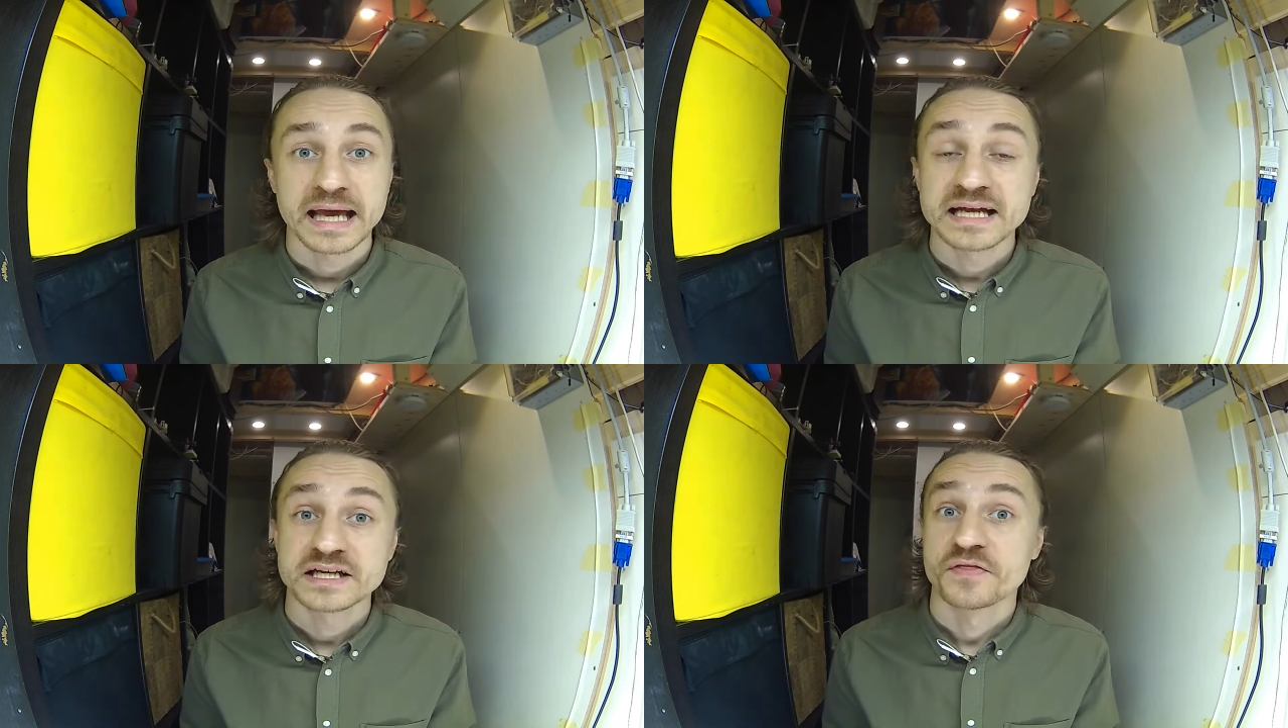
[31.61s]

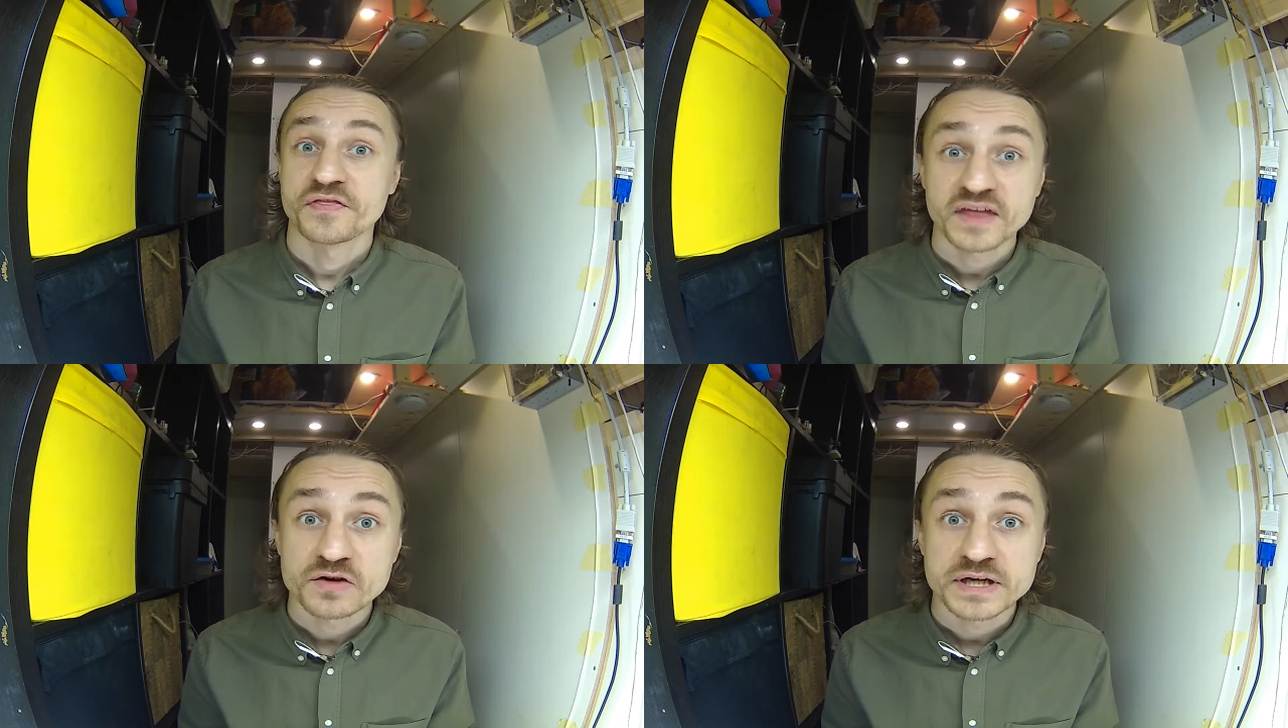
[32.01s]
And in
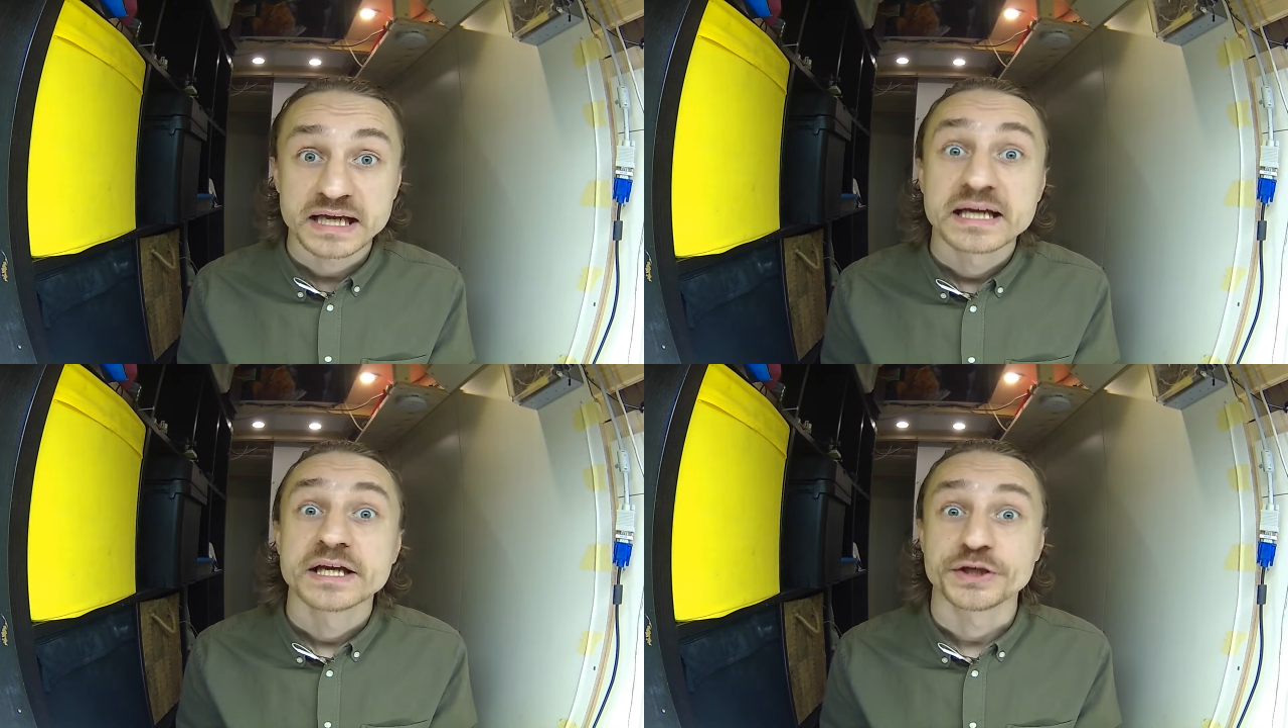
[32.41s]

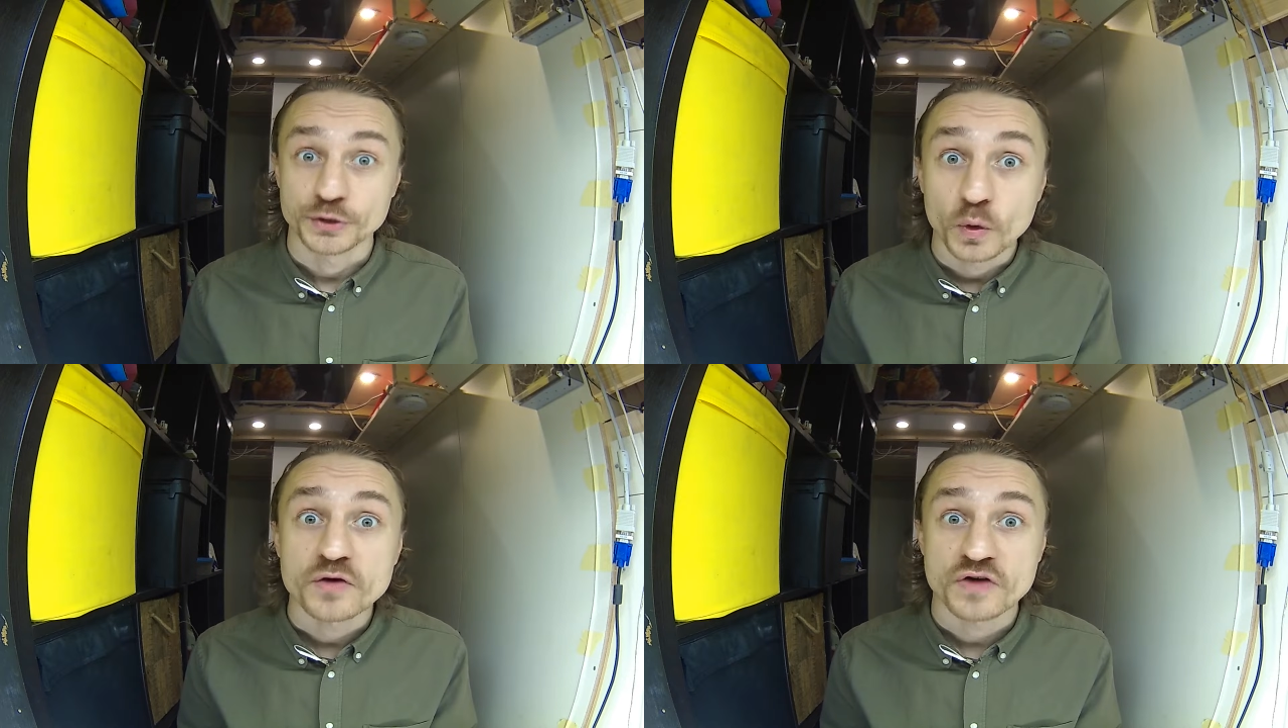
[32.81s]
theory,
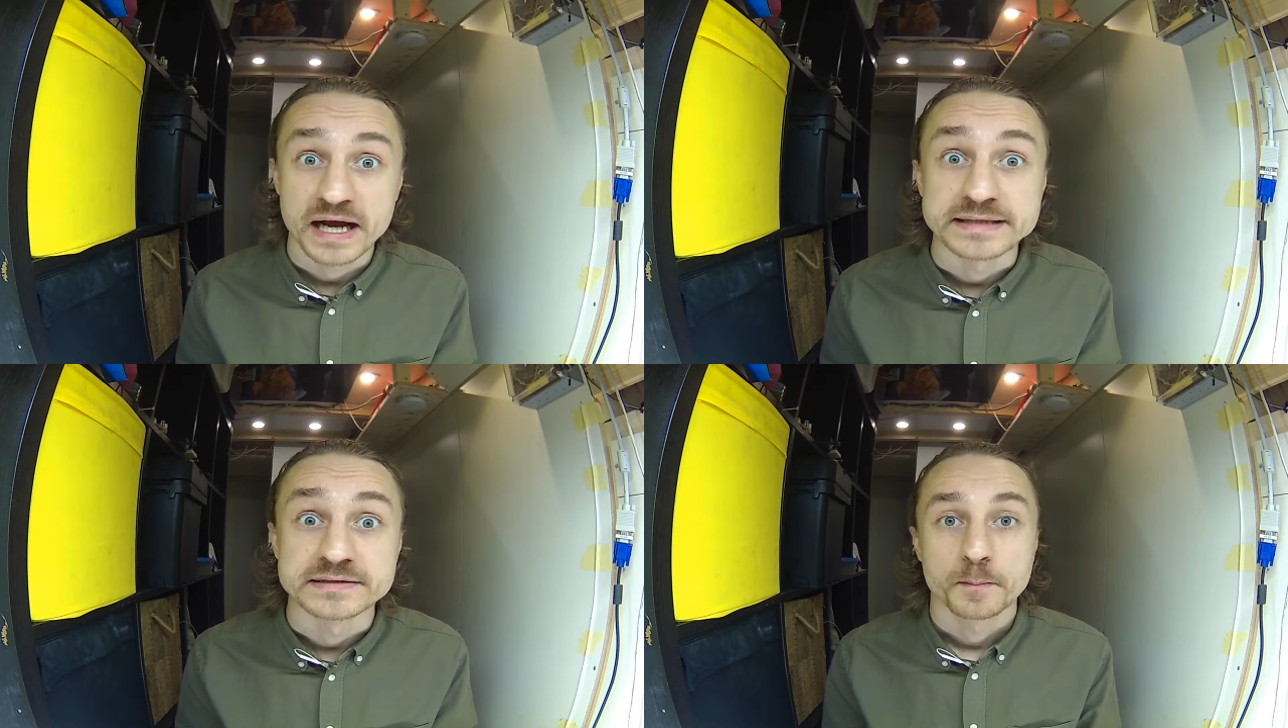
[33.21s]
you are
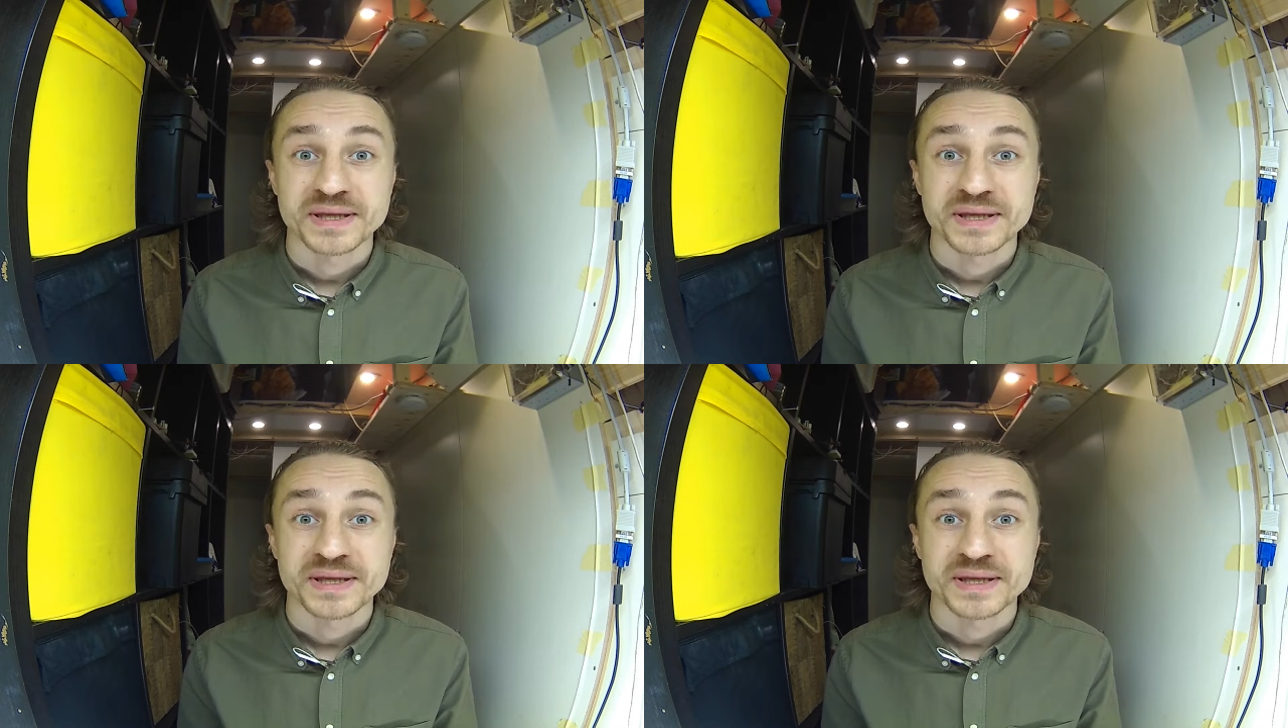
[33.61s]
right.